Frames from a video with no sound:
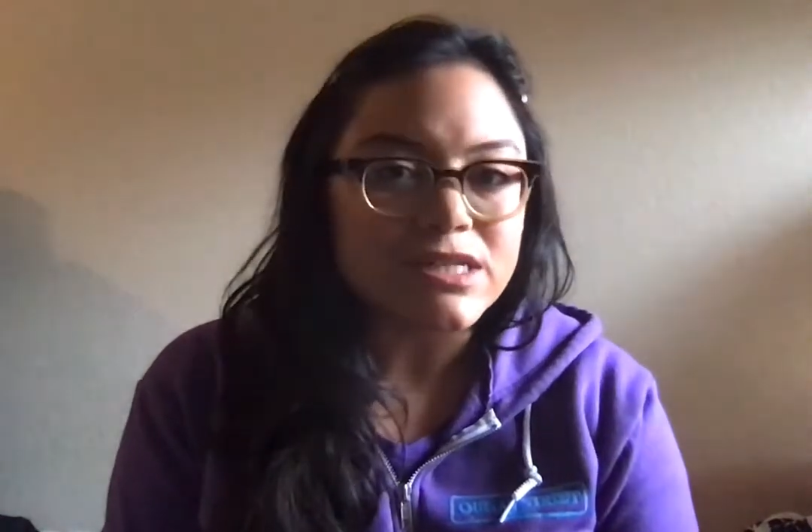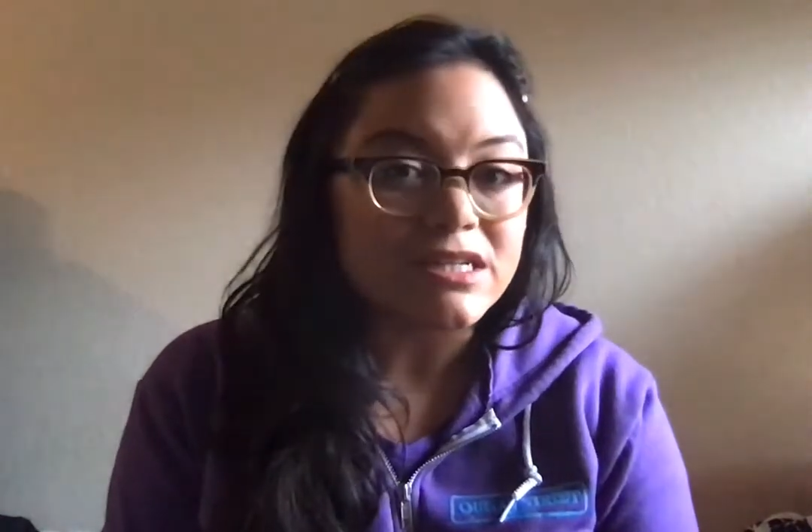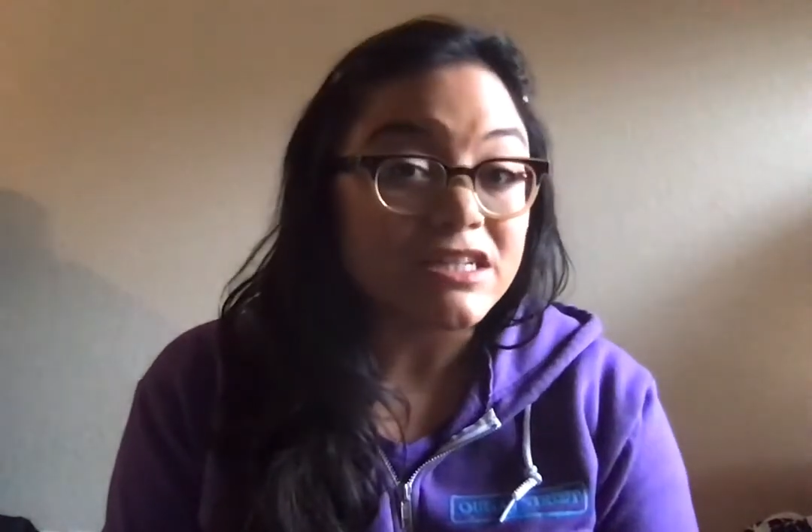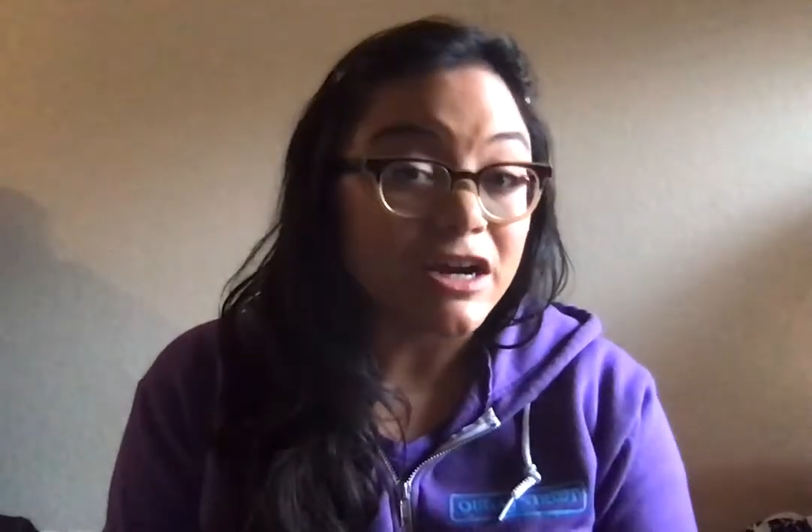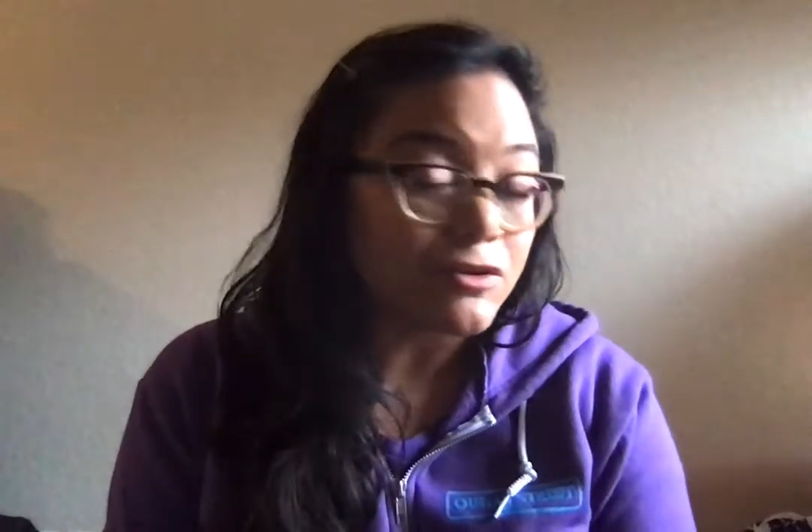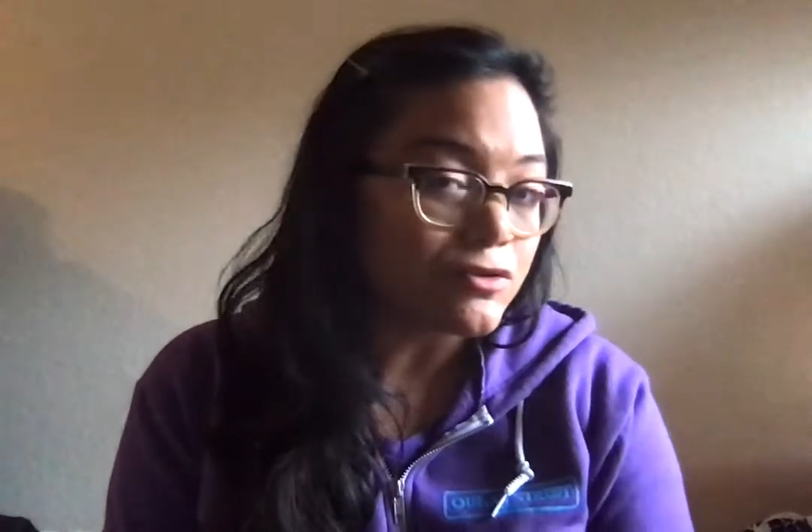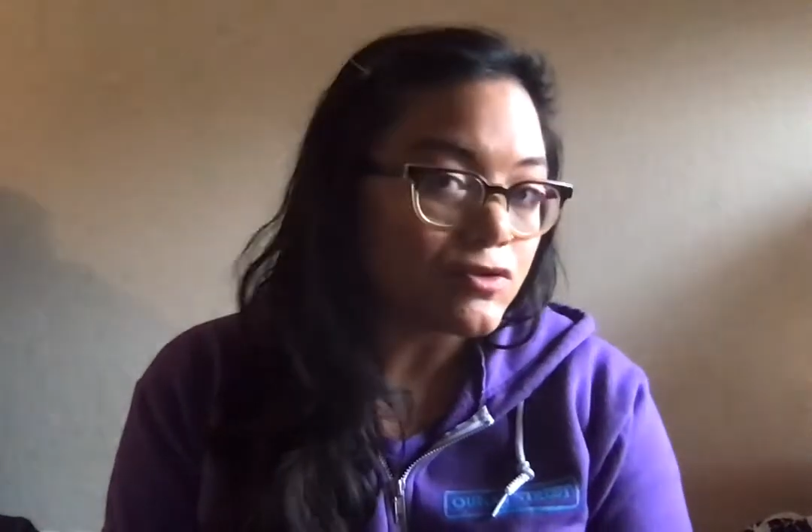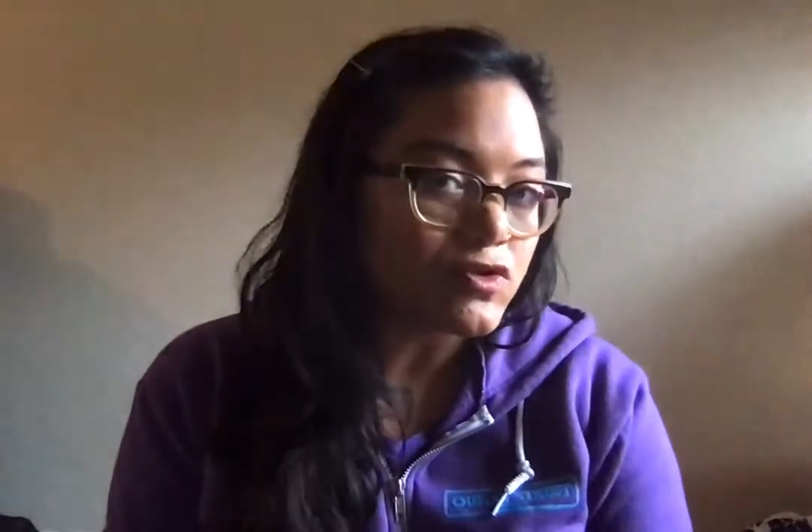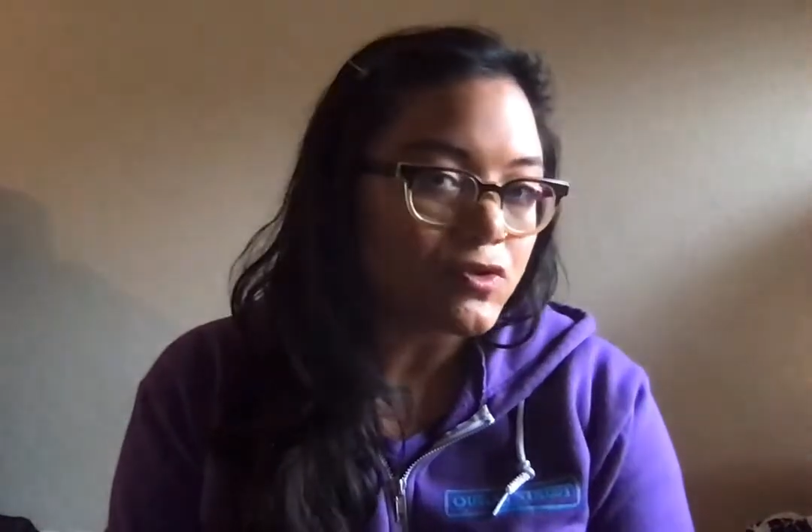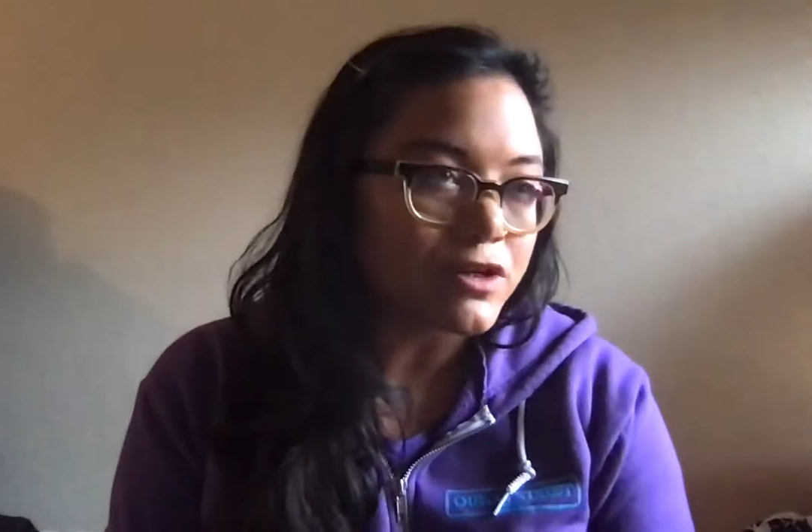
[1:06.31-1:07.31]
to tell those
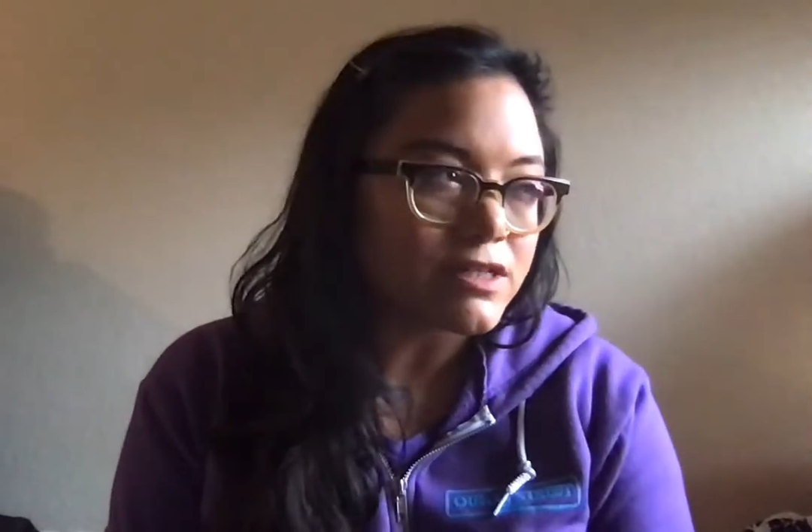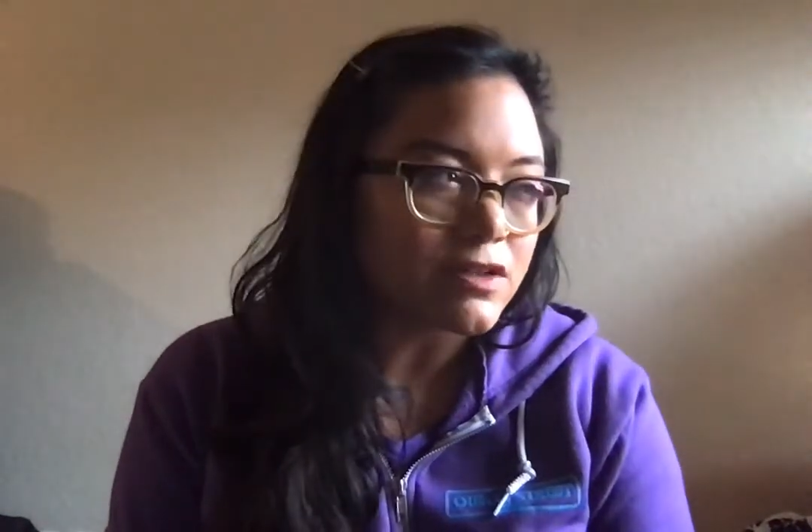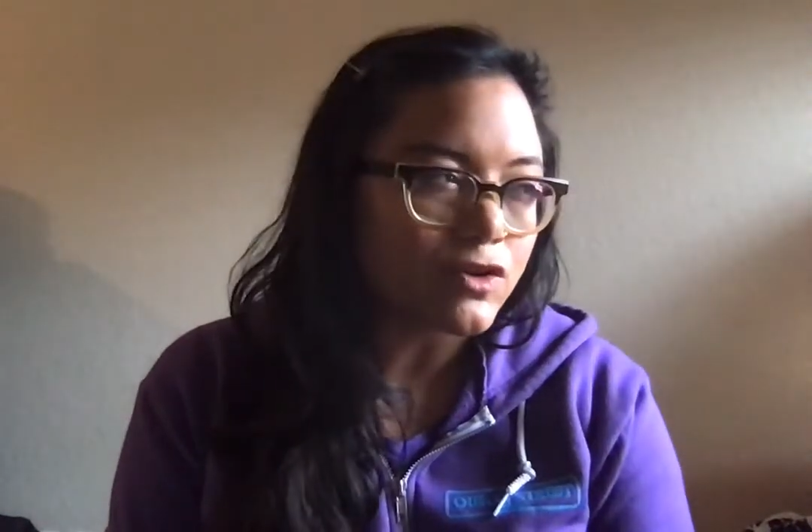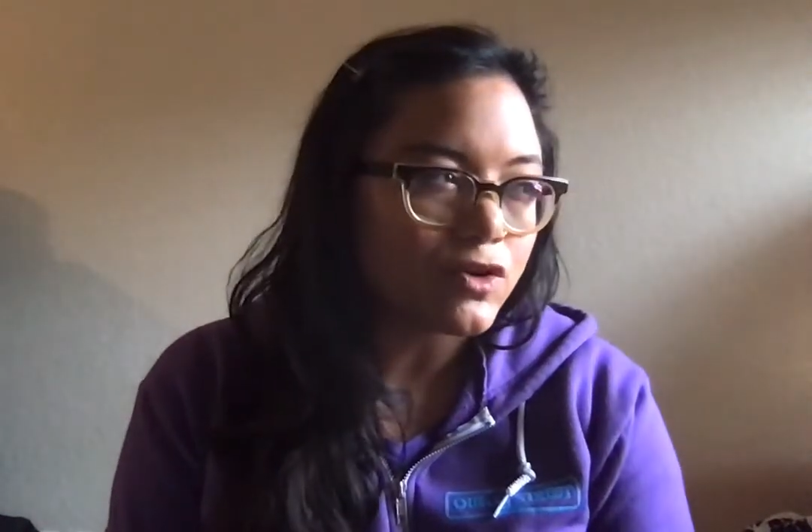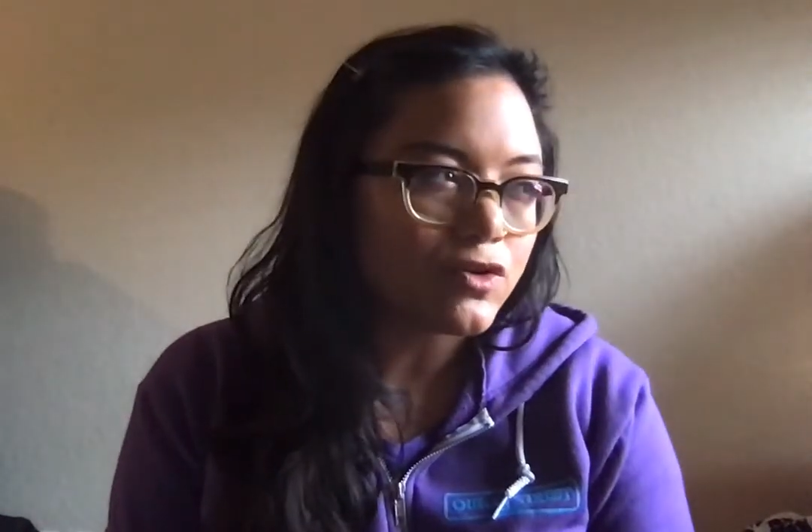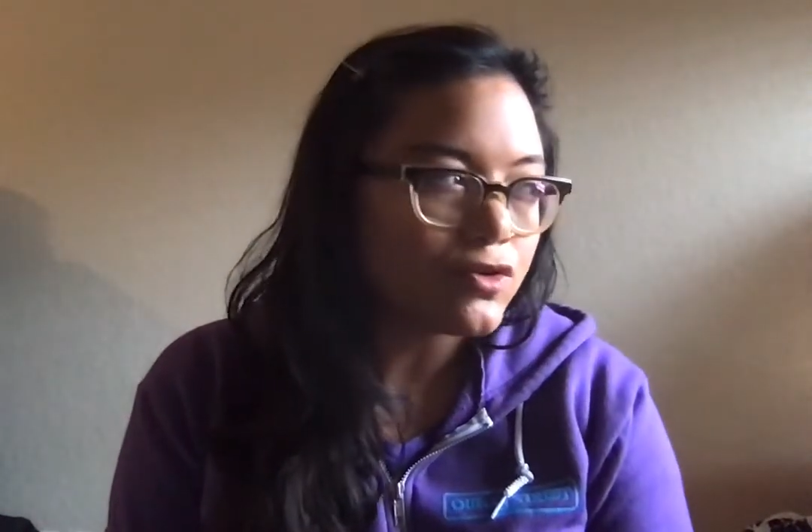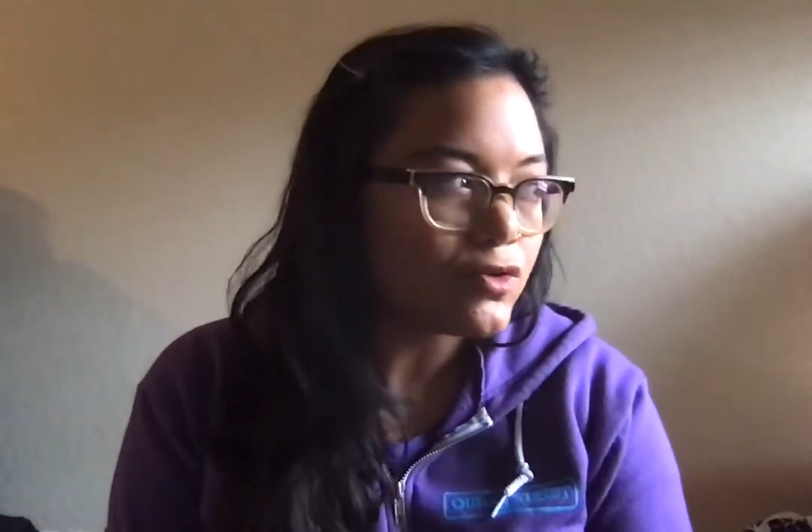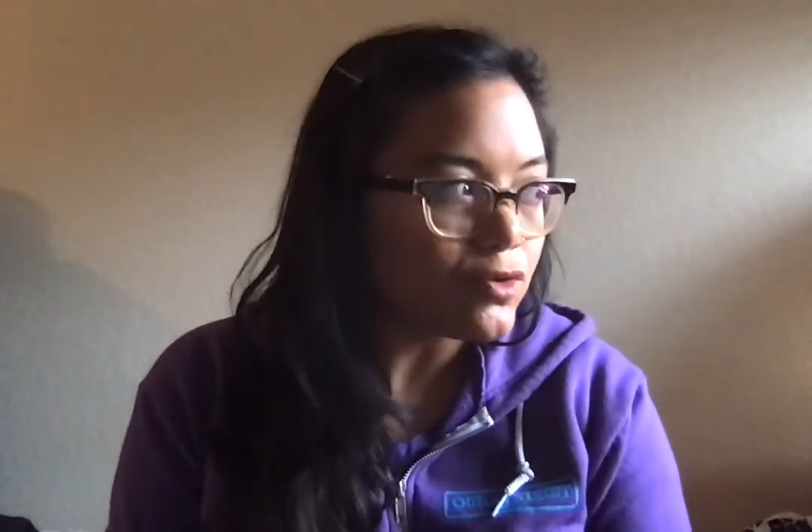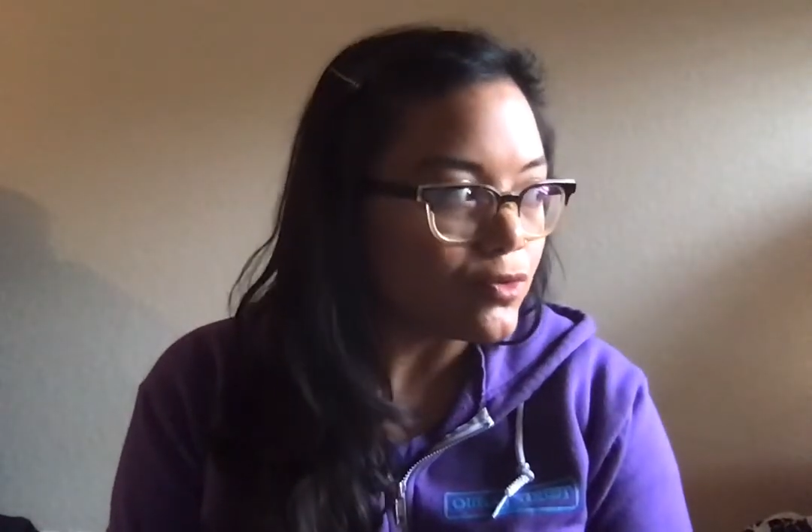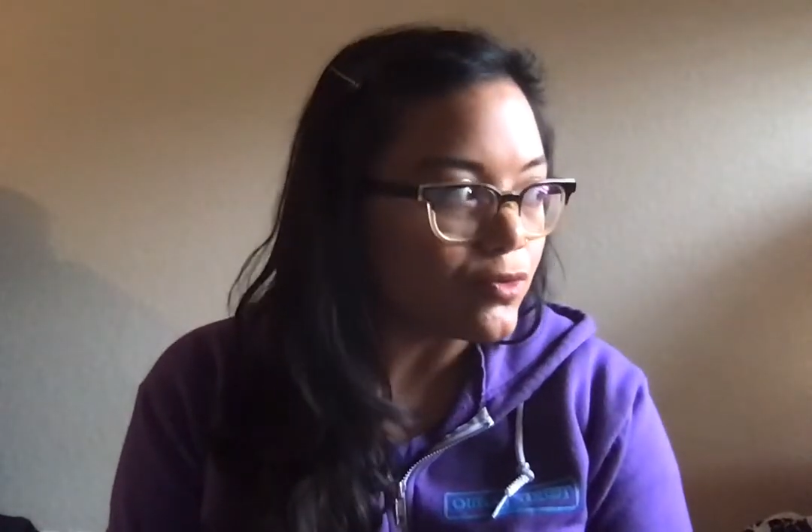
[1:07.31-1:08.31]
stories, and
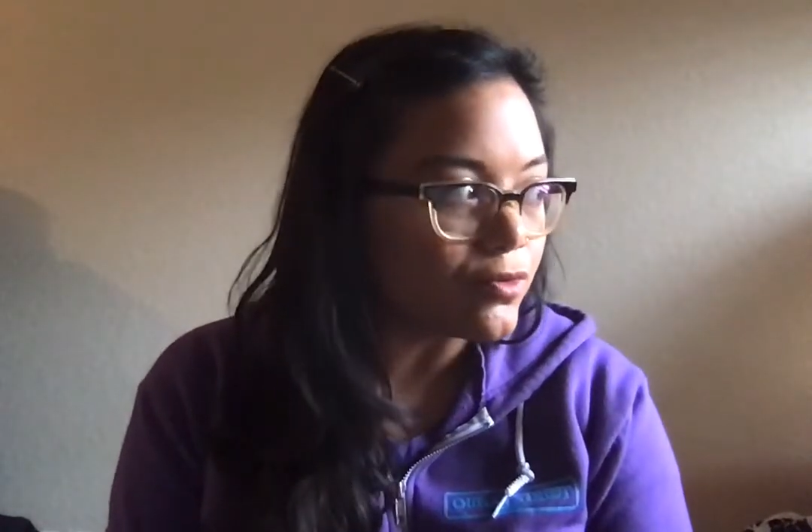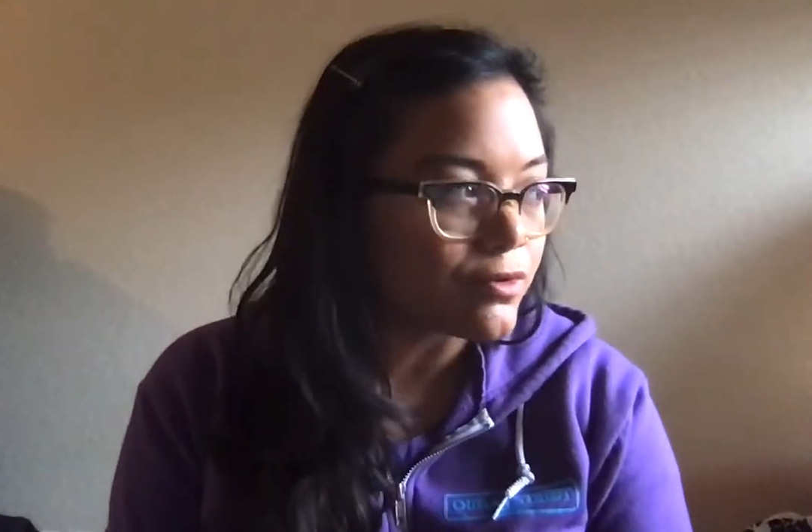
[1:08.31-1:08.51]
who